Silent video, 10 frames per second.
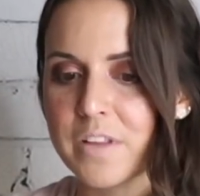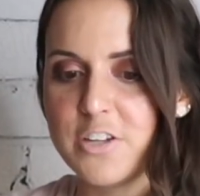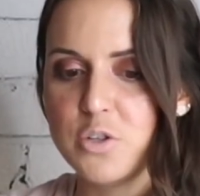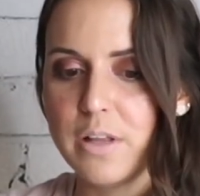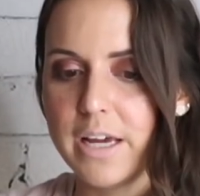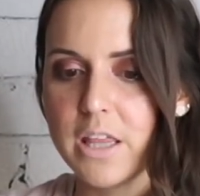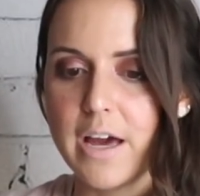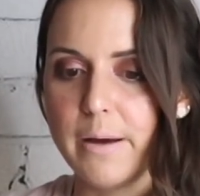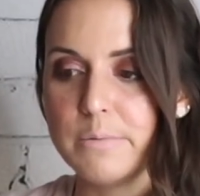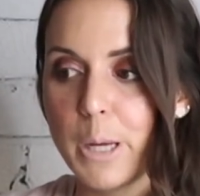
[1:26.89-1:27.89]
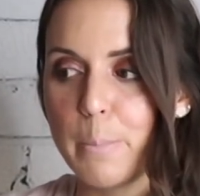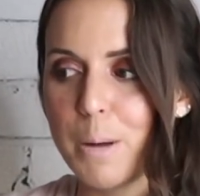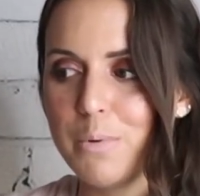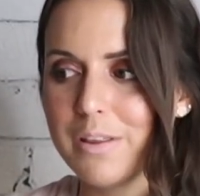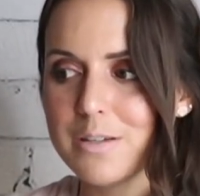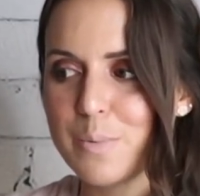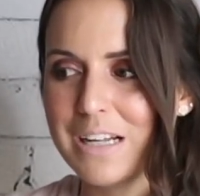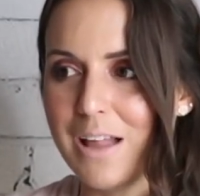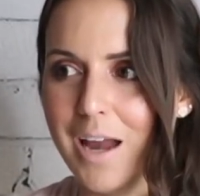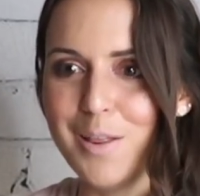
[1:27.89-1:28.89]
I do like that. Maybe there's been
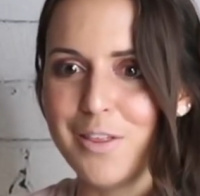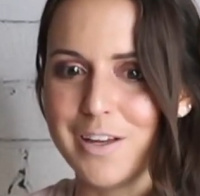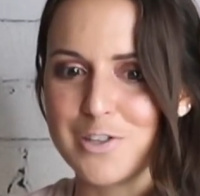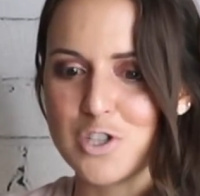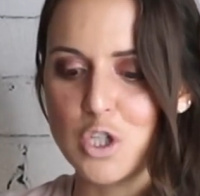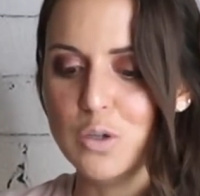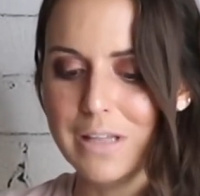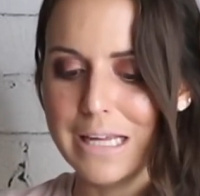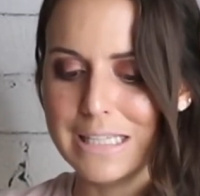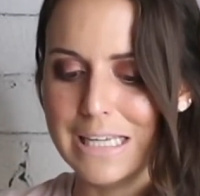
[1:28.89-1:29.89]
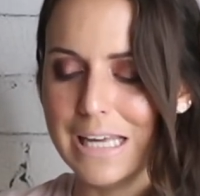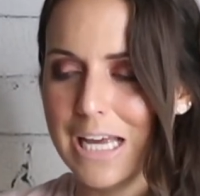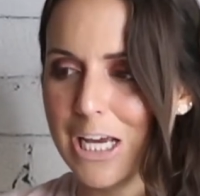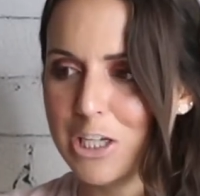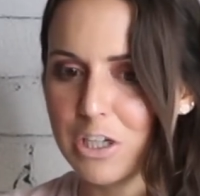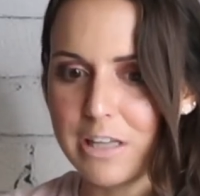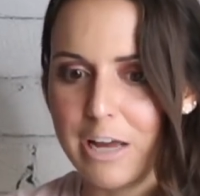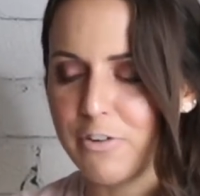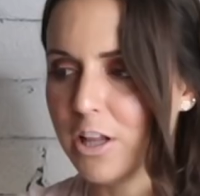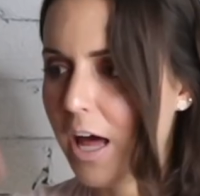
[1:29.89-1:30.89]
a lot of things too lately in your
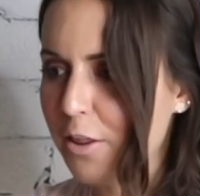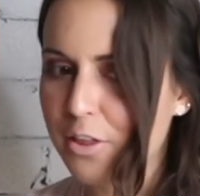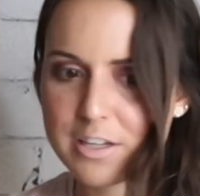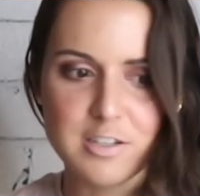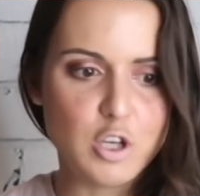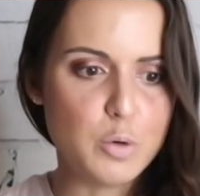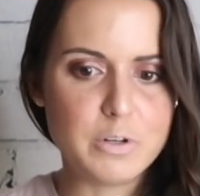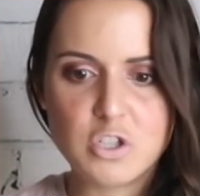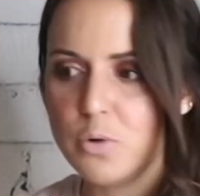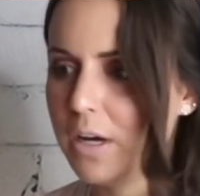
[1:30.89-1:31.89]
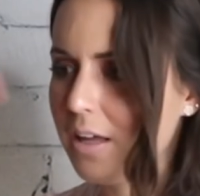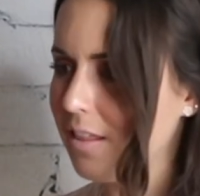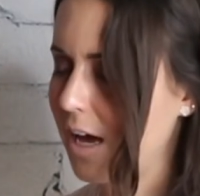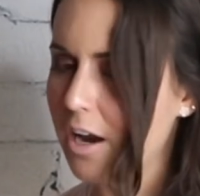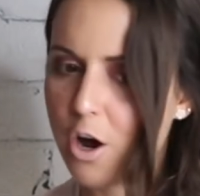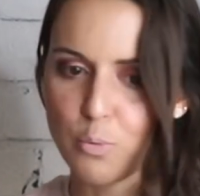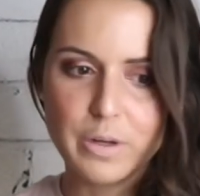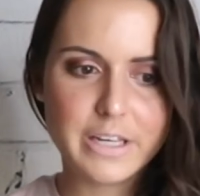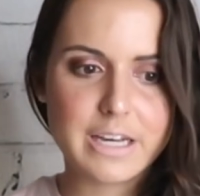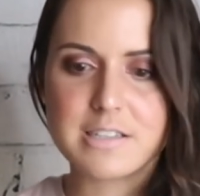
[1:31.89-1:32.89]
life, a lot of things that you've been doing that
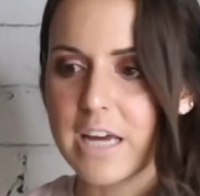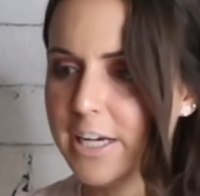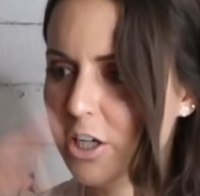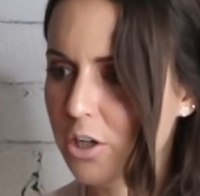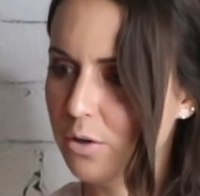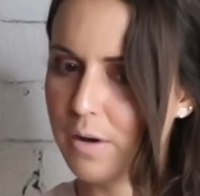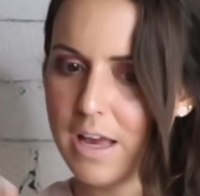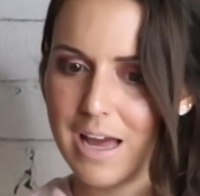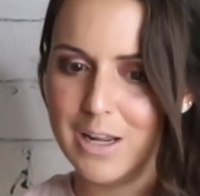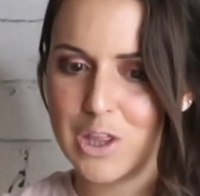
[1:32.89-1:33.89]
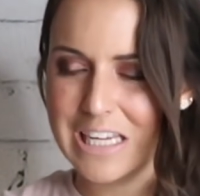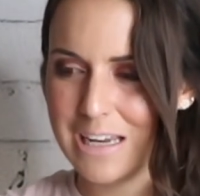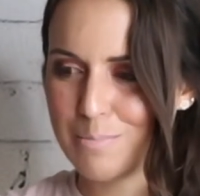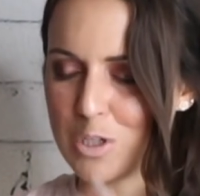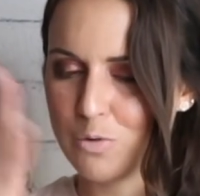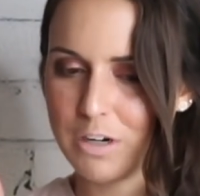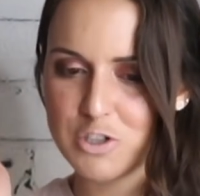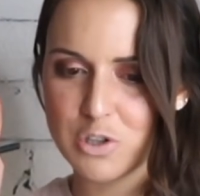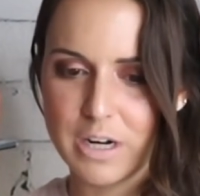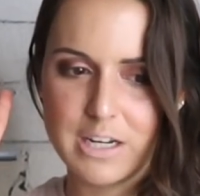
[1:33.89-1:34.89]
really excite you. And I think Neptune
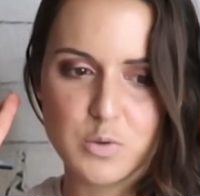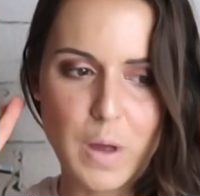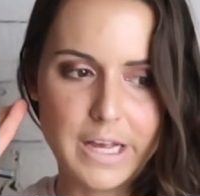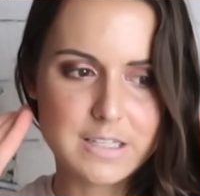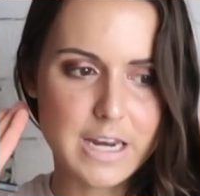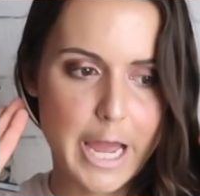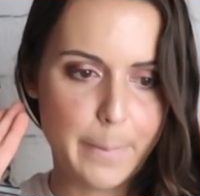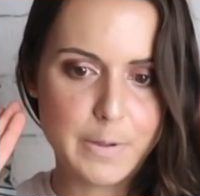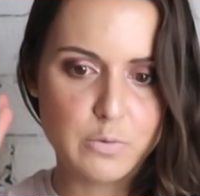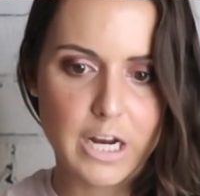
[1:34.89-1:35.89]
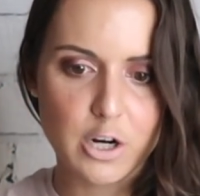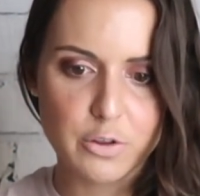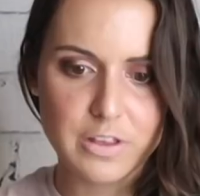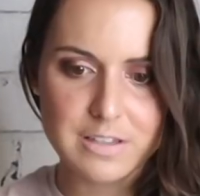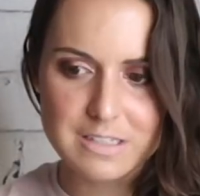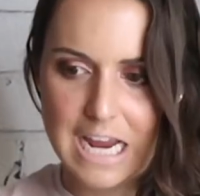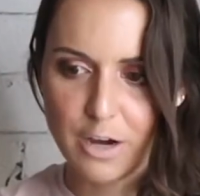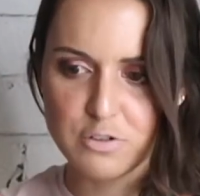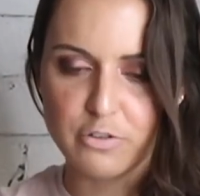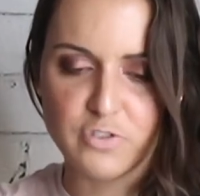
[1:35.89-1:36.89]
retrograde as well is going to help you narrow things
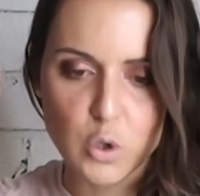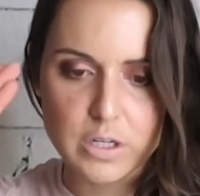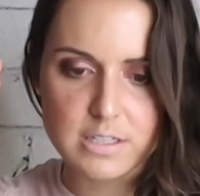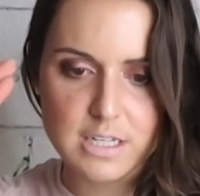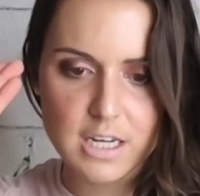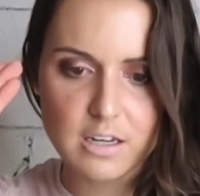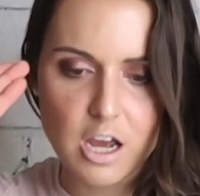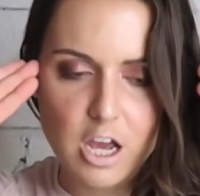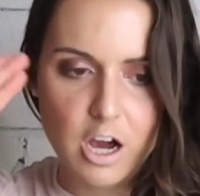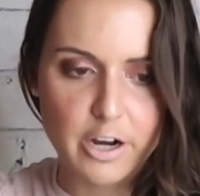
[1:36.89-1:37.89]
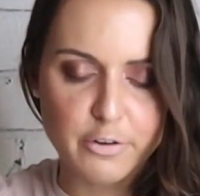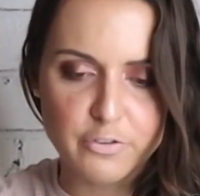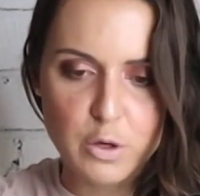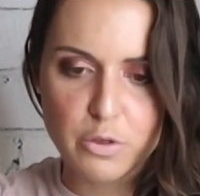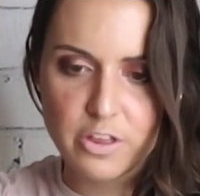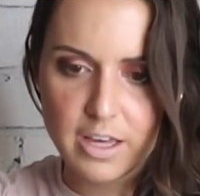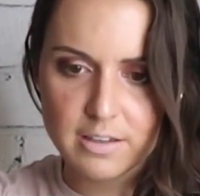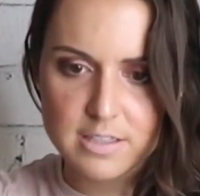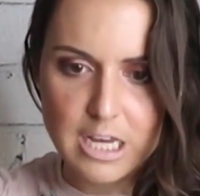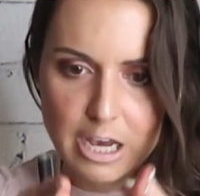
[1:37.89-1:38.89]
down to focus in on a few
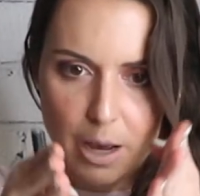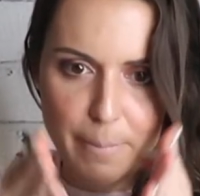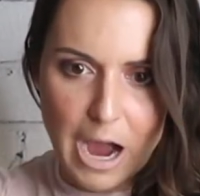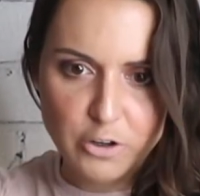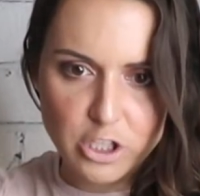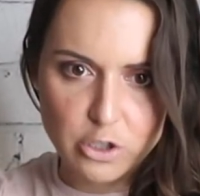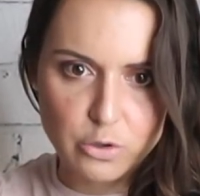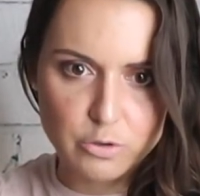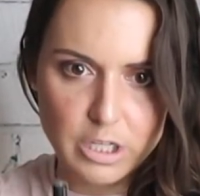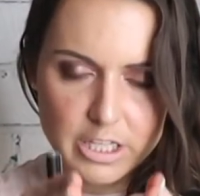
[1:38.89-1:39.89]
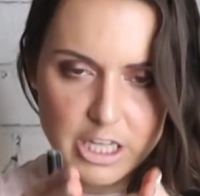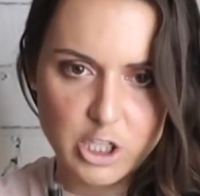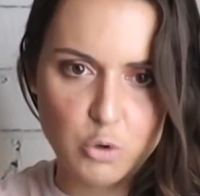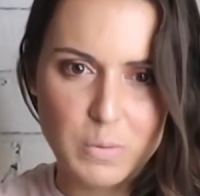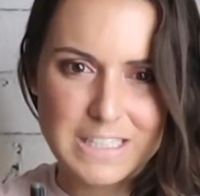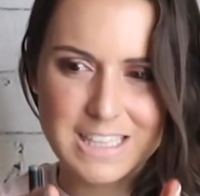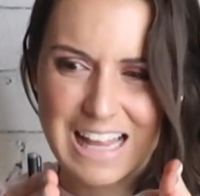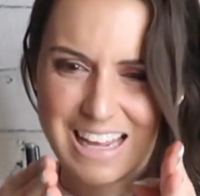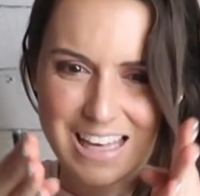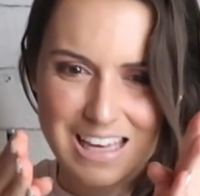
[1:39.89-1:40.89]
things about you that you really
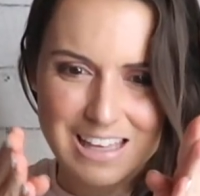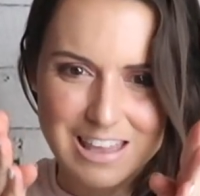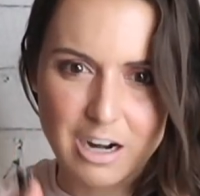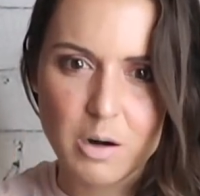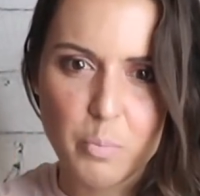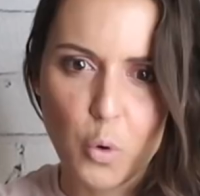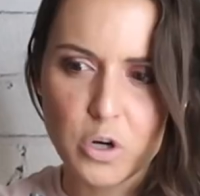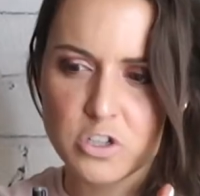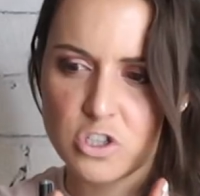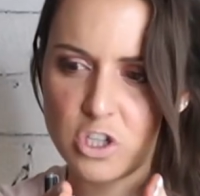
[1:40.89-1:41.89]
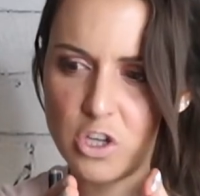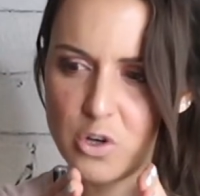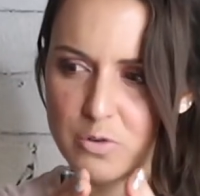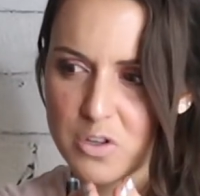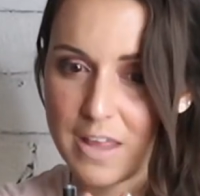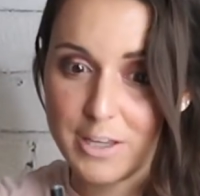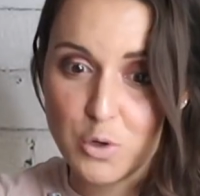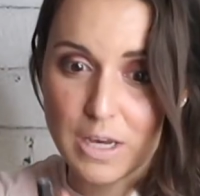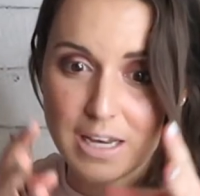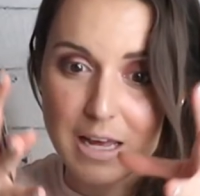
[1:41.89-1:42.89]
like, that are important to you, so that
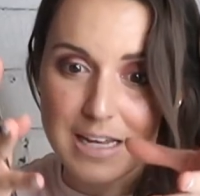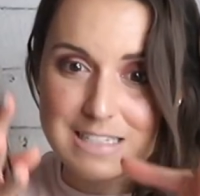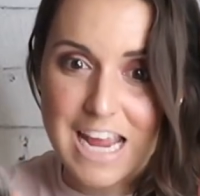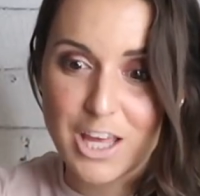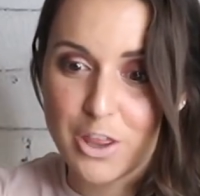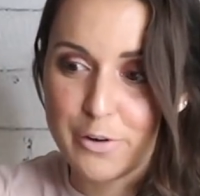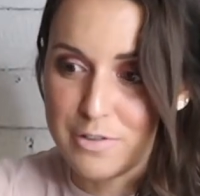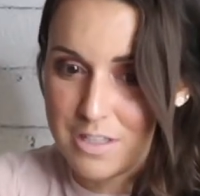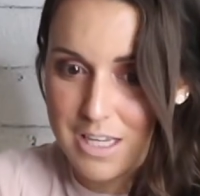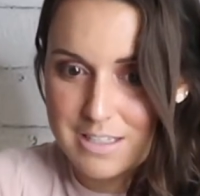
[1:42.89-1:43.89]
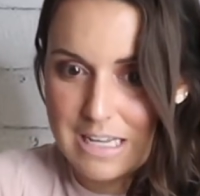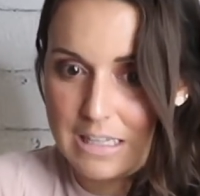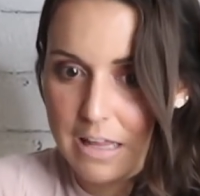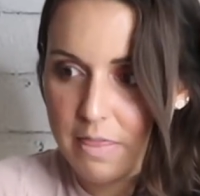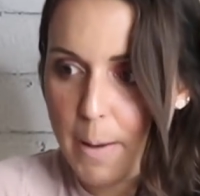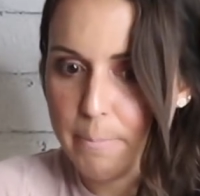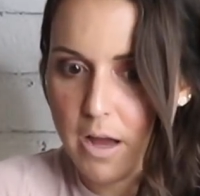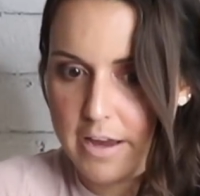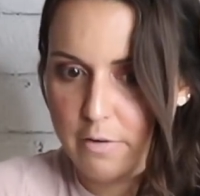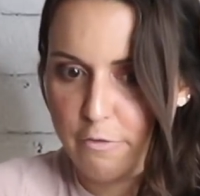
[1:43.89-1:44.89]
you can take those things and let them
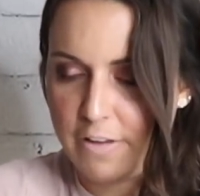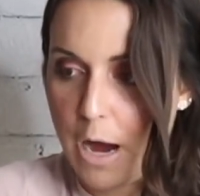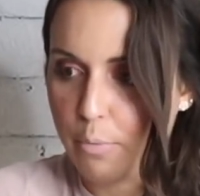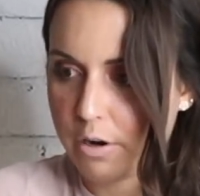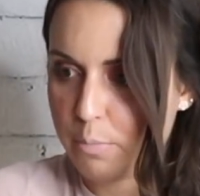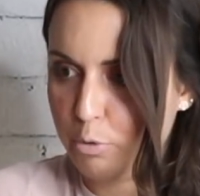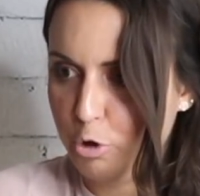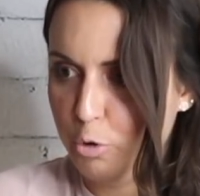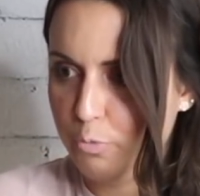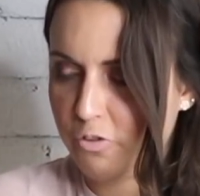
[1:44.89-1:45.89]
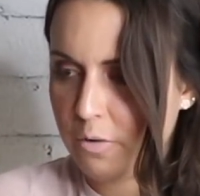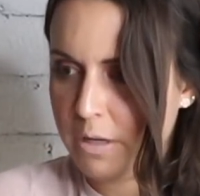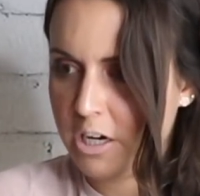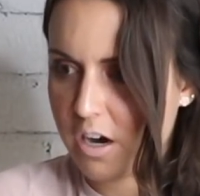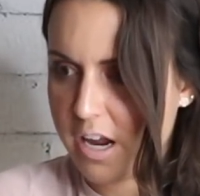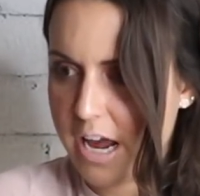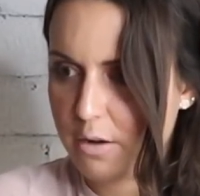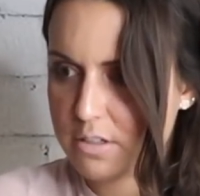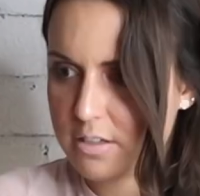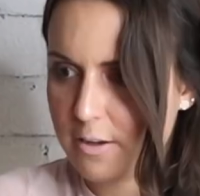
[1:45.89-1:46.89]
kind of flower and bloom from here on
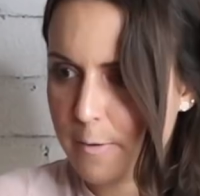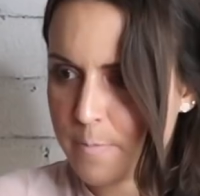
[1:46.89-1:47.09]
out.